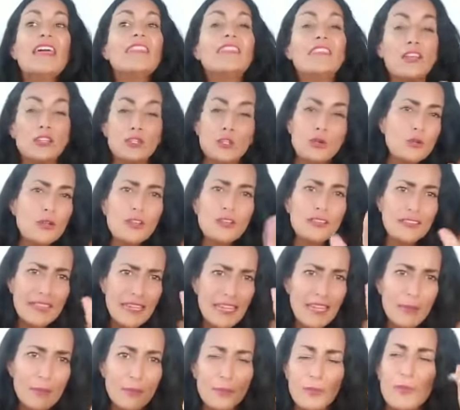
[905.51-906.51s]
that you can
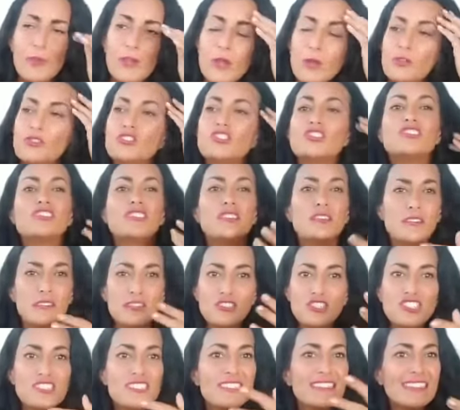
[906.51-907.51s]
keep you know just a
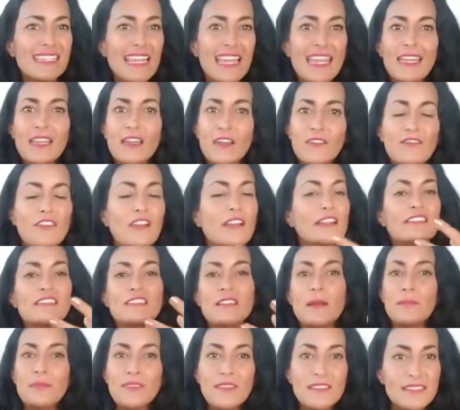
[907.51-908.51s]
just a take of like
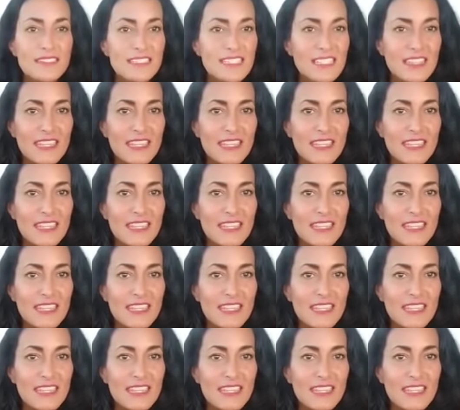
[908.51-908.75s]
some things